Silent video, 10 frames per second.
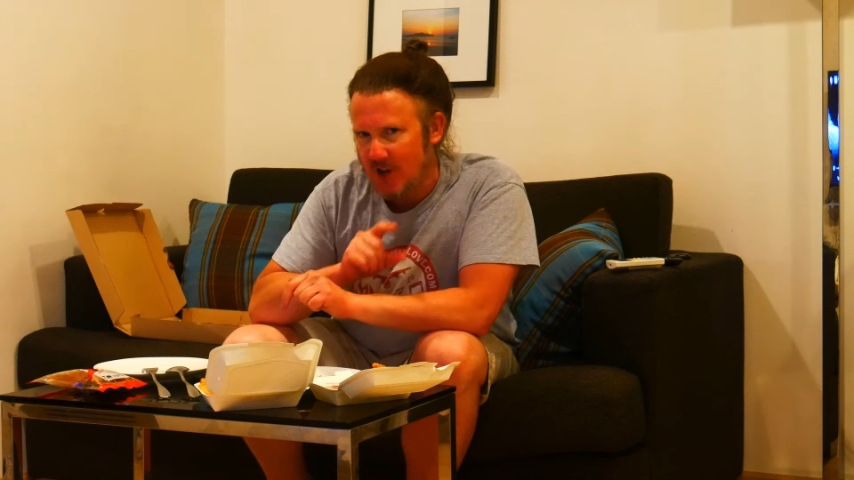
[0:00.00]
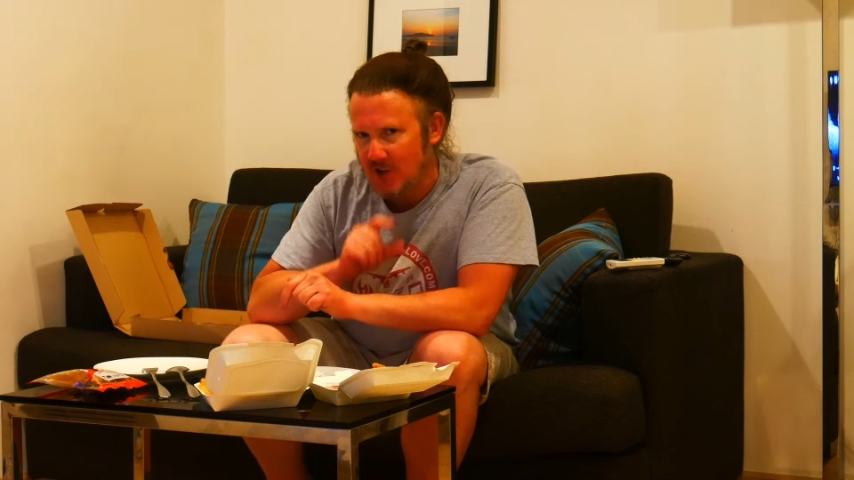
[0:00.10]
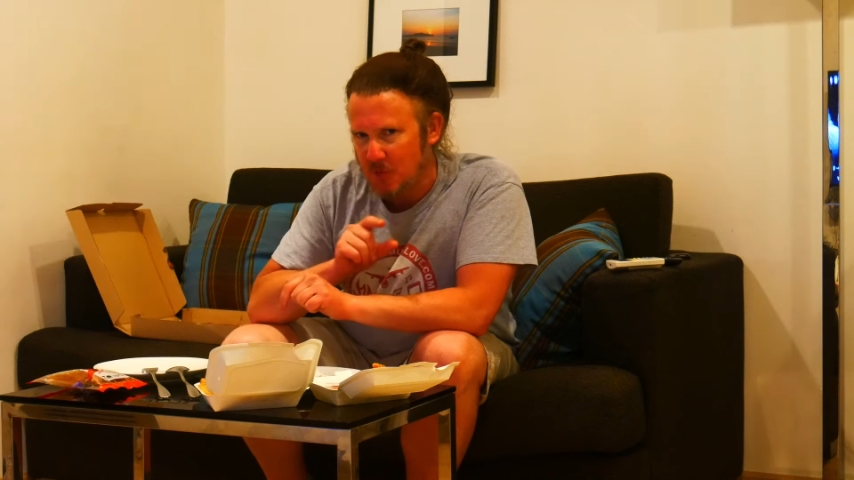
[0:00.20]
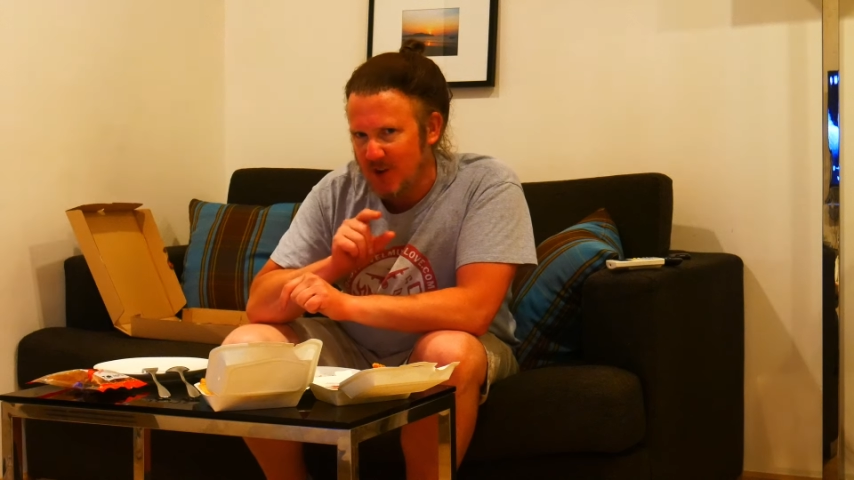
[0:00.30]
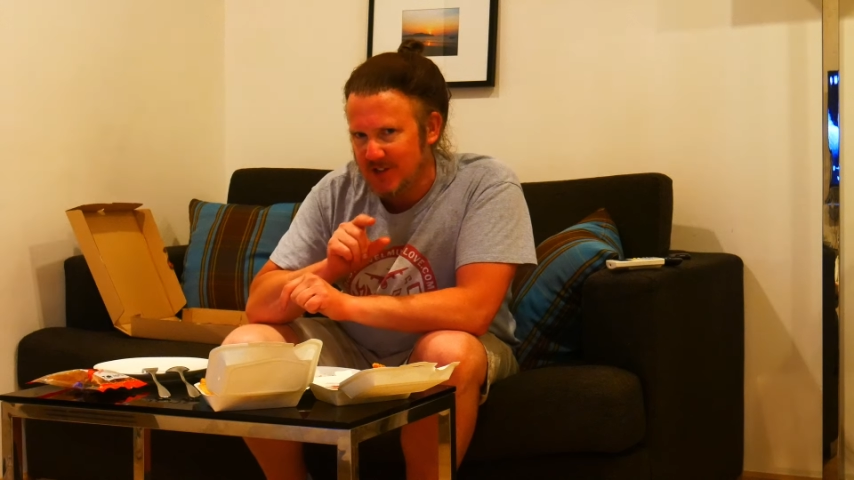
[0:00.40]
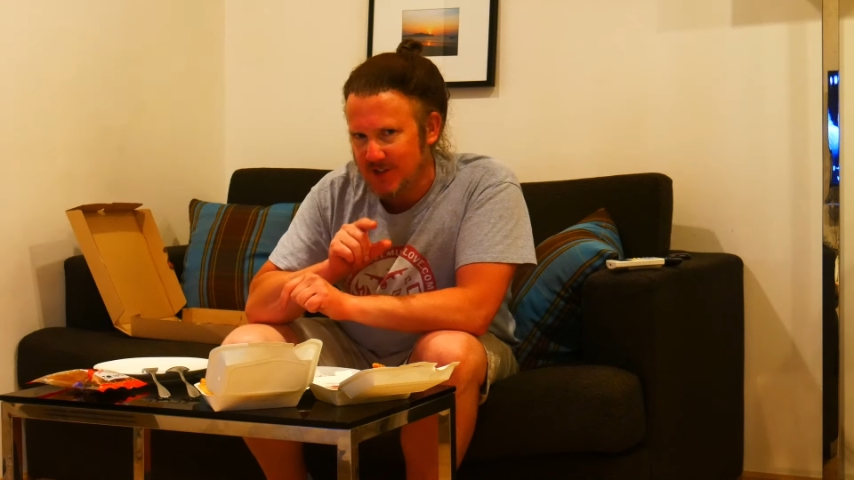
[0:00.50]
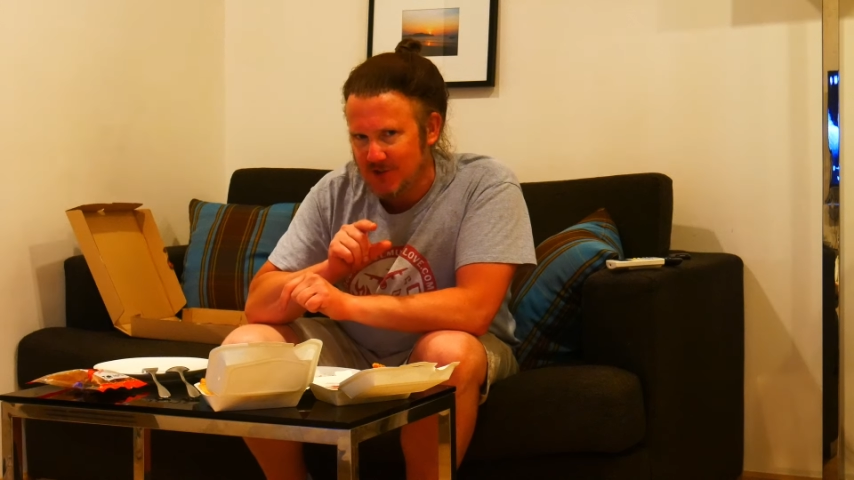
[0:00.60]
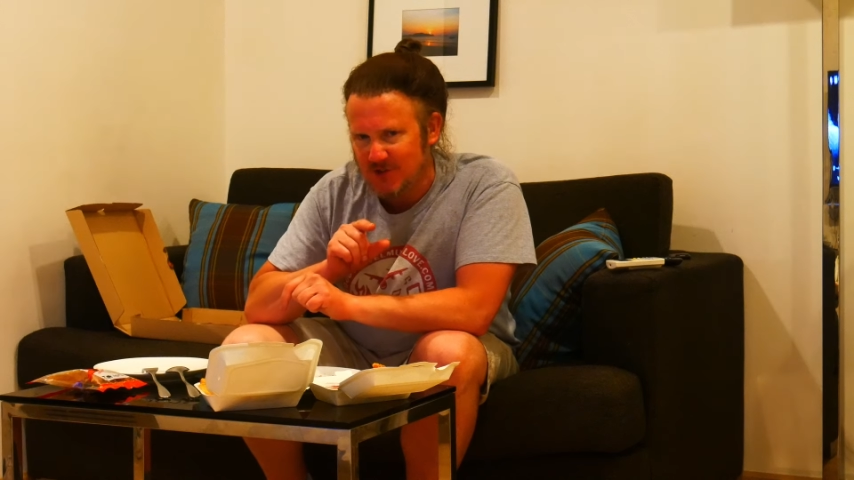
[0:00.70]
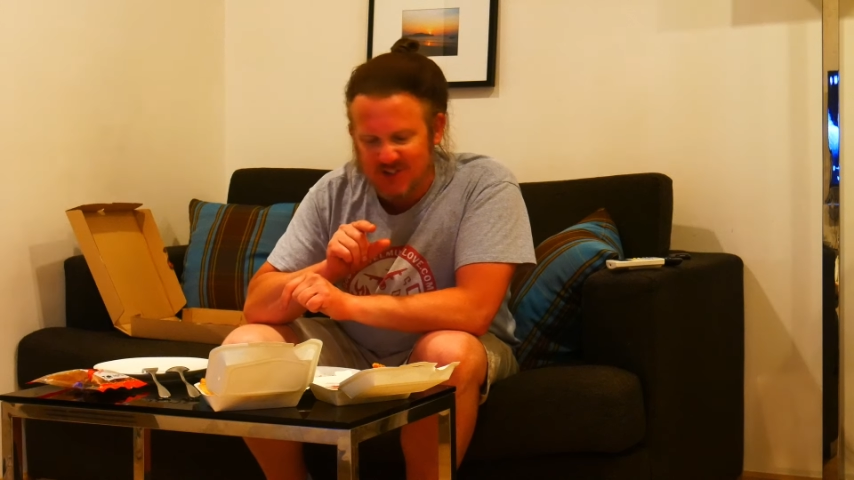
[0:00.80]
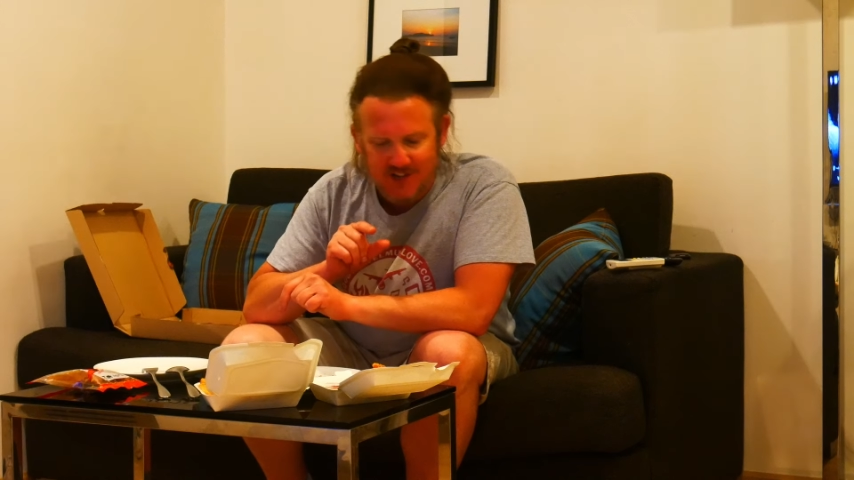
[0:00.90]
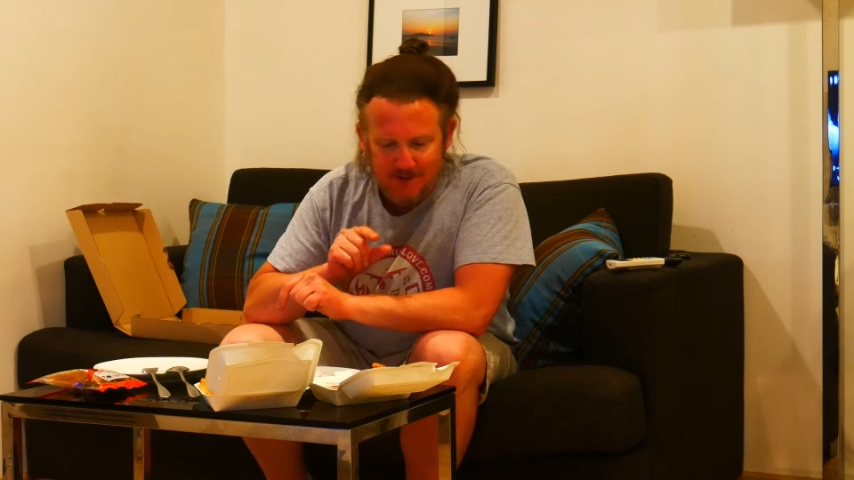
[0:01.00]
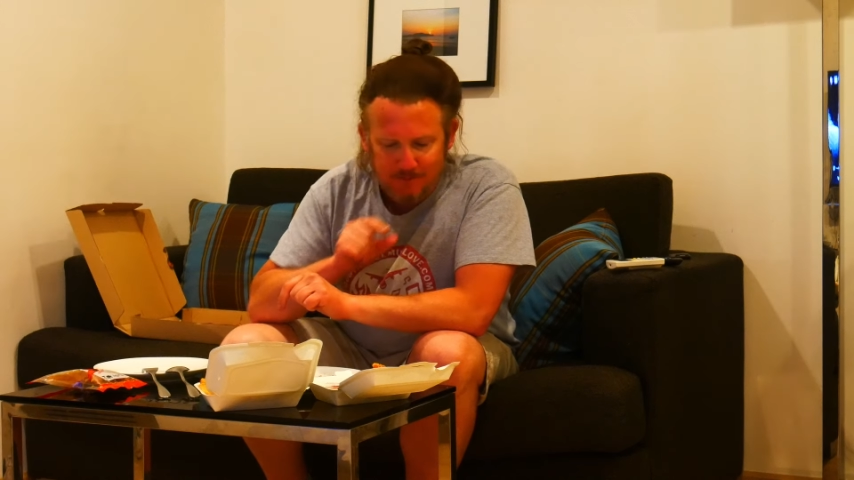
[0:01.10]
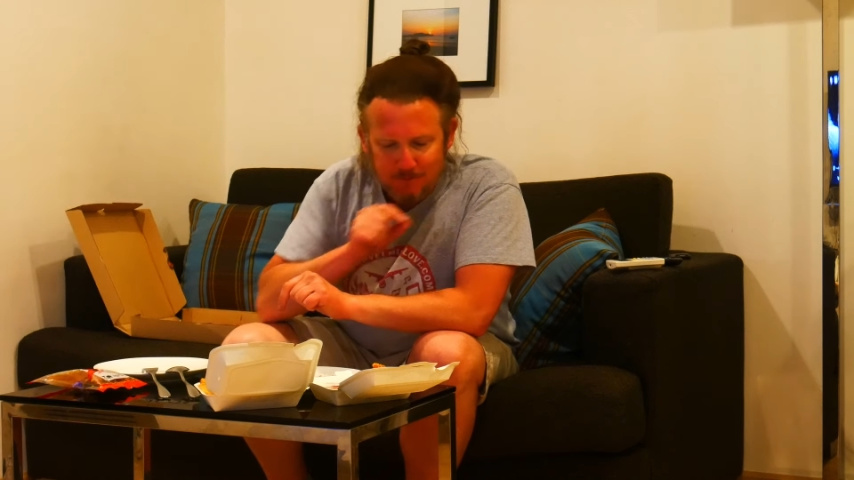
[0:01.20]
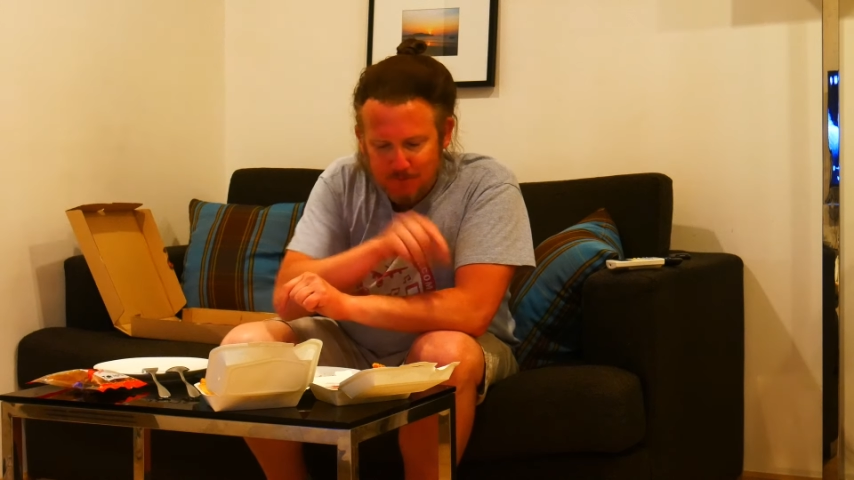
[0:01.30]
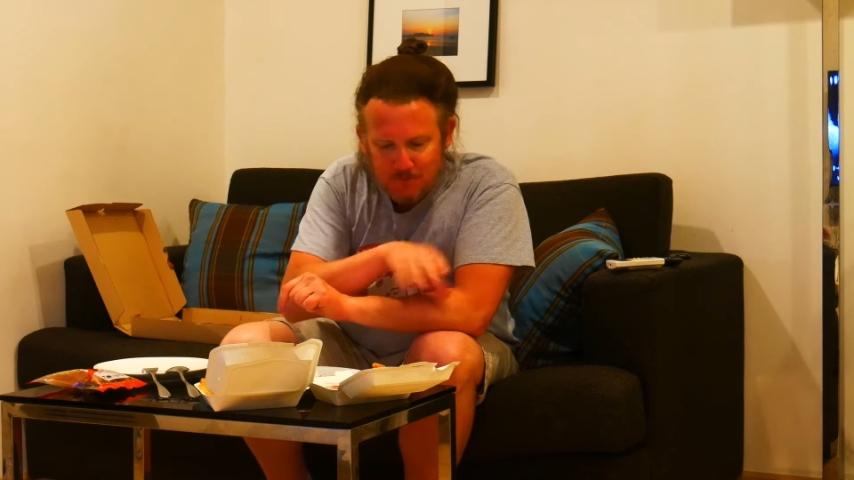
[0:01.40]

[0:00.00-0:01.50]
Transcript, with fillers: does what it says on the tin.